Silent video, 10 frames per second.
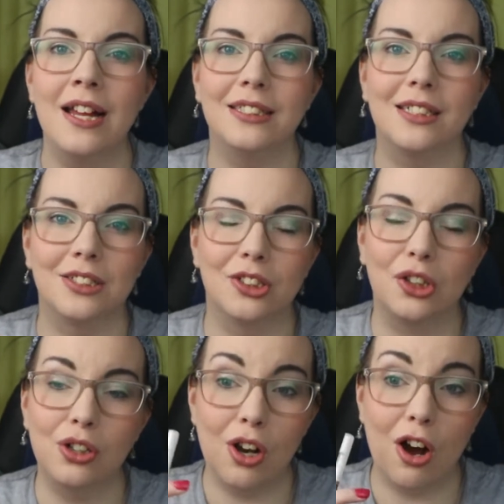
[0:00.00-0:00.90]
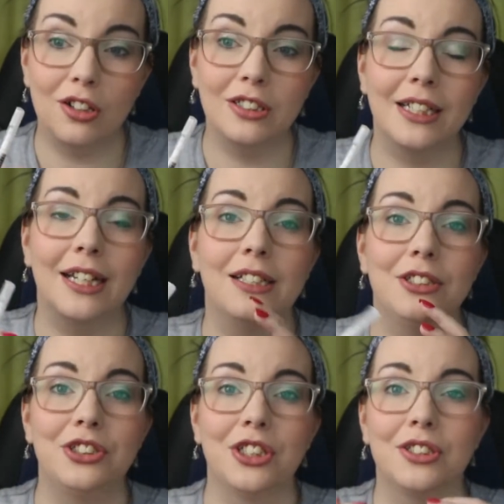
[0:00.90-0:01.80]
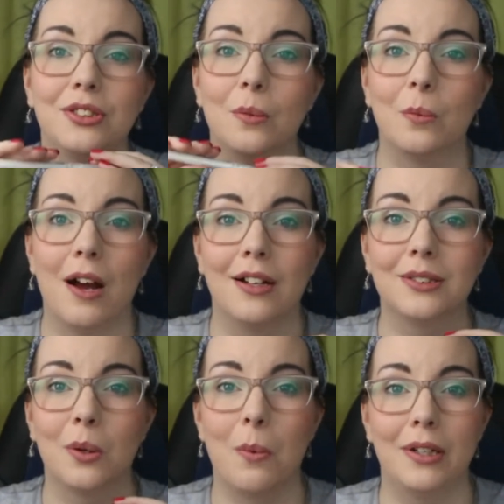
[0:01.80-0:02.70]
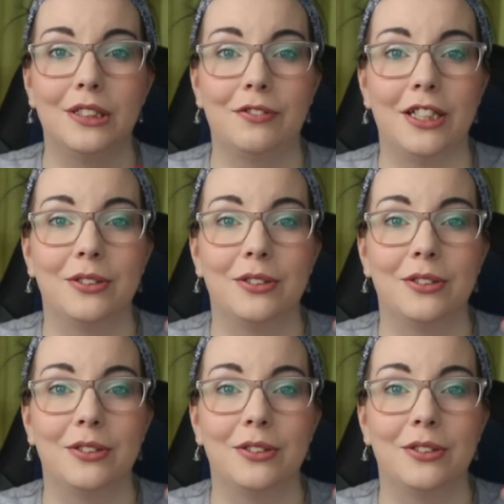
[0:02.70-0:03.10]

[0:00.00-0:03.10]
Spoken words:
It doesn't clog, it just works wonderfully,